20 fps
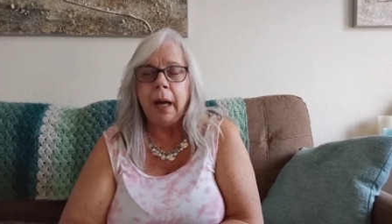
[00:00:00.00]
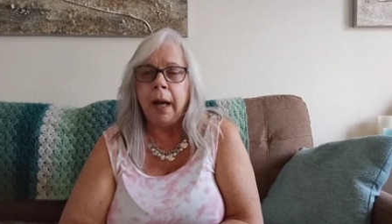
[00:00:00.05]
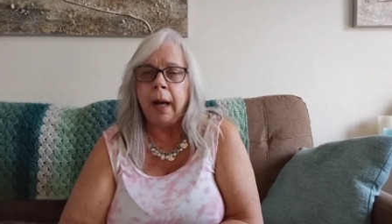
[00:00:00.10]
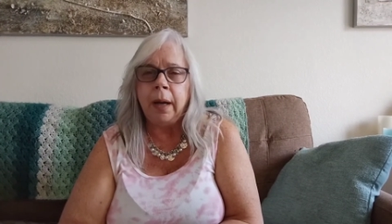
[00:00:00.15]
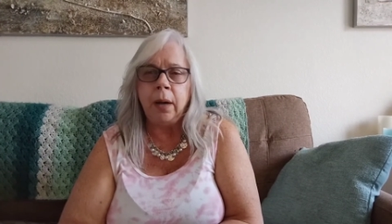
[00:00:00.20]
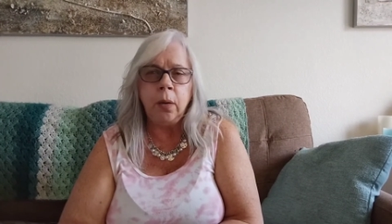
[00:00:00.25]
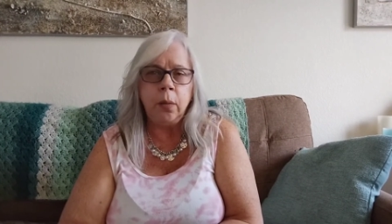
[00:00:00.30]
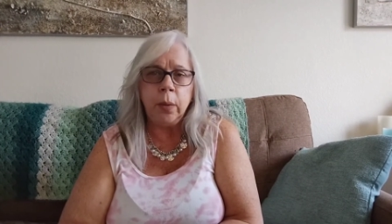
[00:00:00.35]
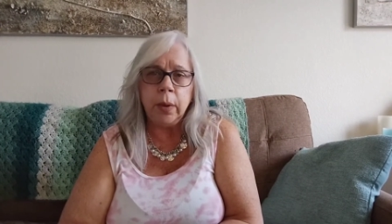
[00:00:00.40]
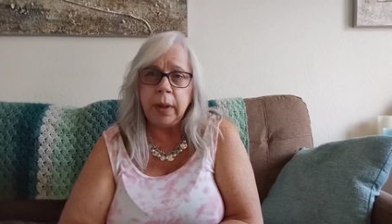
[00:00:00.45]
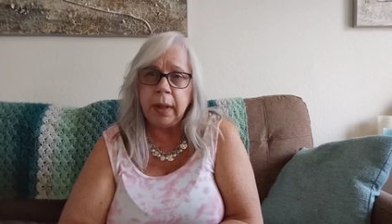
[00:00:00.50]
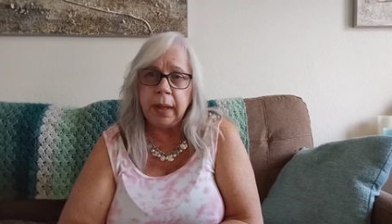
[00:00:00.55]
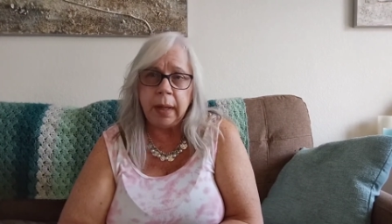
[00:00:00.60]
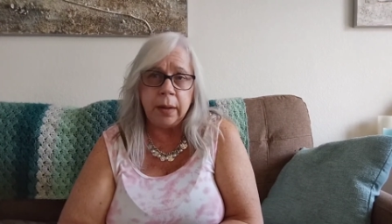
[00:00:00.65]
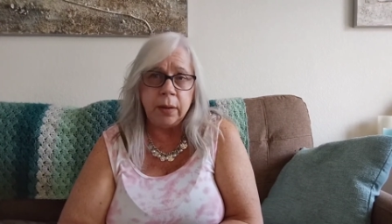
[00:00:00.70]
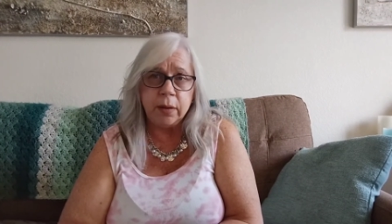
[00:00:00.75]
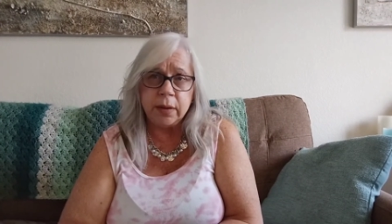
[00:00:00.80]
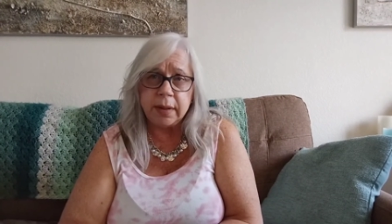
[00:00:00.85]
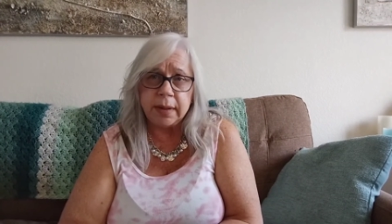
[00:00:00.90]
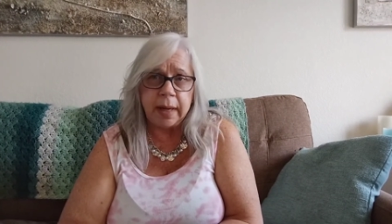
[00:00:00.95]
I don't really
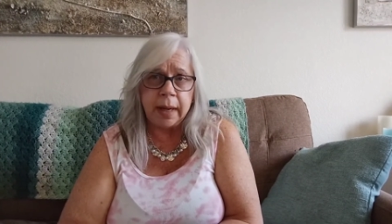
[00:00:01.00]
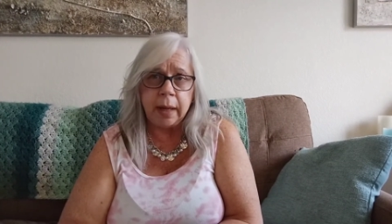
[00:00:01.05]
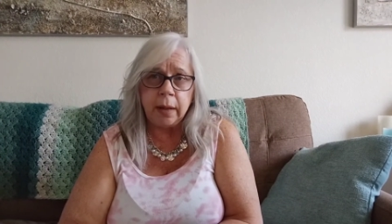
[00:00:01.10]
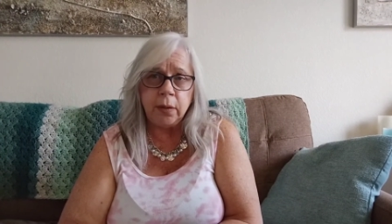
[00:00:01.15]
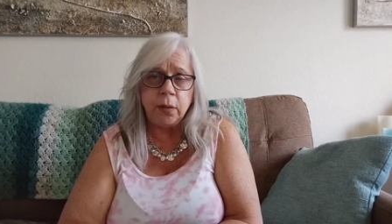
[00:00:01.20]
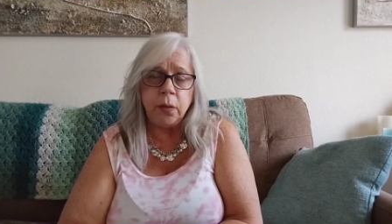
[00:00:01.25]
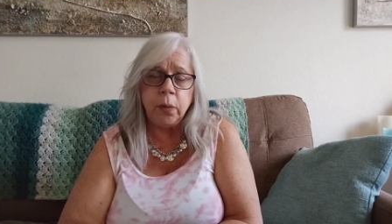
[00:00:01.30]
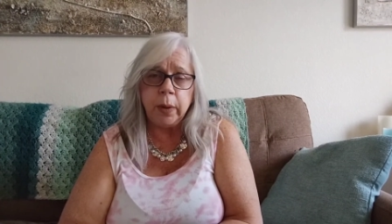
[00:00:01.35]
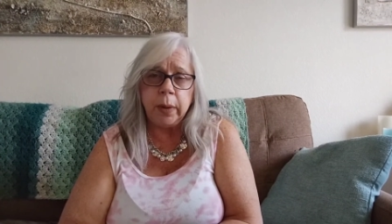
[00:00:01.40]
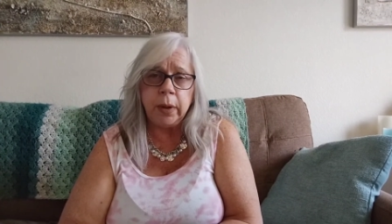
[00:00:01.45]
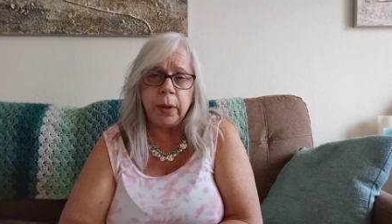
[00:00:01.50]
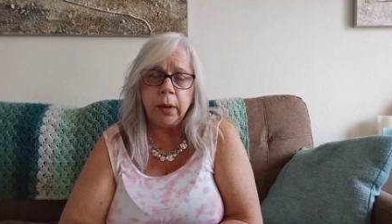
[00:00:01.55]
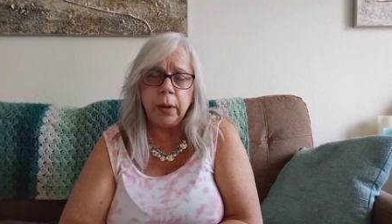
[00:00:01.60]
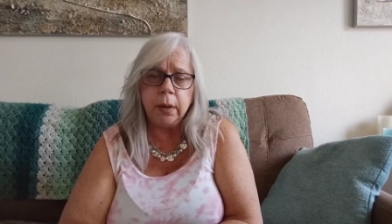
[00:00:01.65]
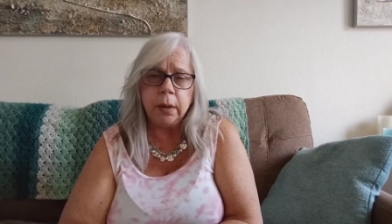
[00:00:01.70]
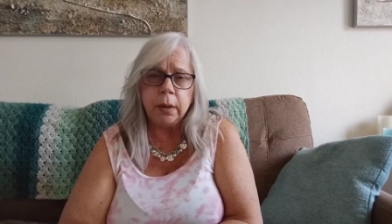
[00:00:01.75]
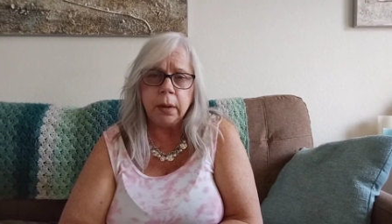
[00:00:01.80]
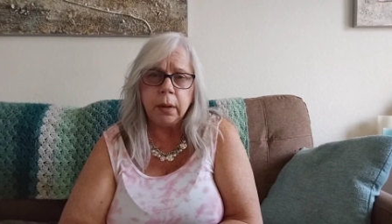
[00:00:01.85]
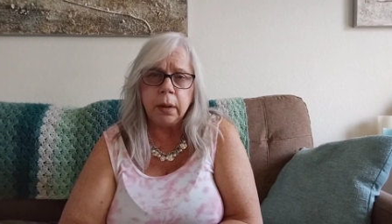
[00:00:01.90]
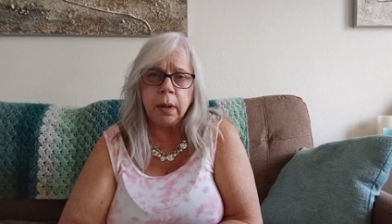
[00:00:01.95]
understand
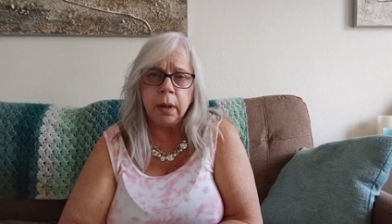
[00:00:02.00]
Twitter.